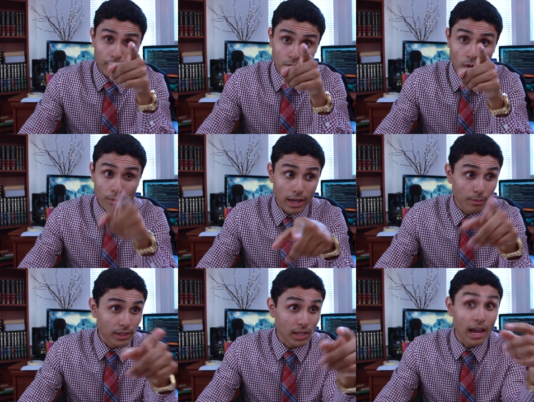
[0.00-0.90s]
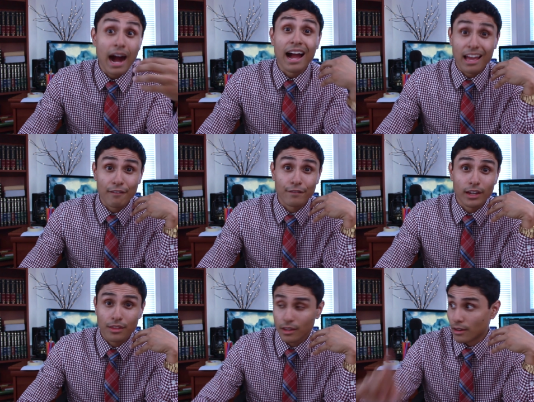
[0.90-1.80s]
So a man may say, I have
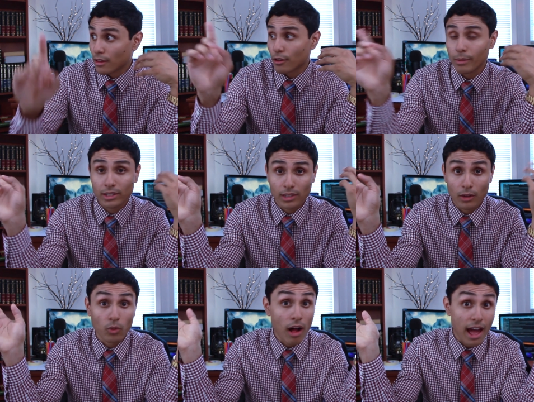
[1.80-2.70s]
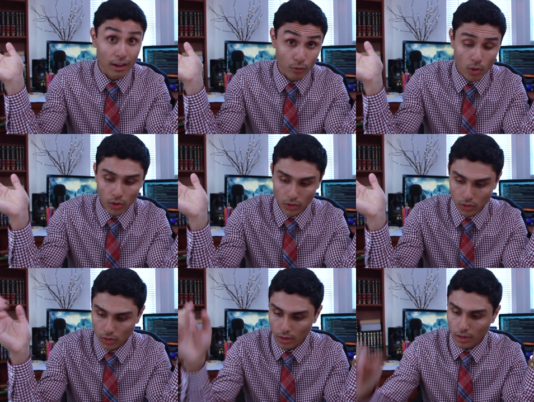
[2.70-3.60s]
faith, and another may say, well, I have
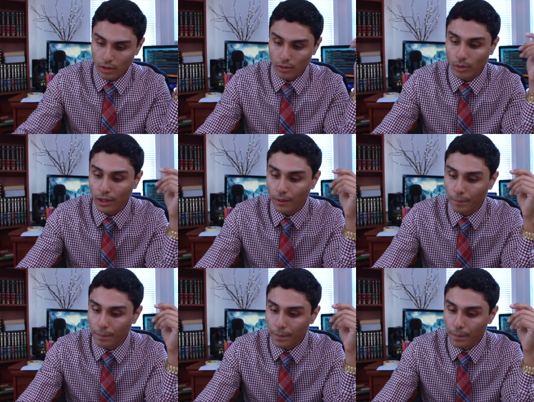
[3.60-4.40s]
works, right?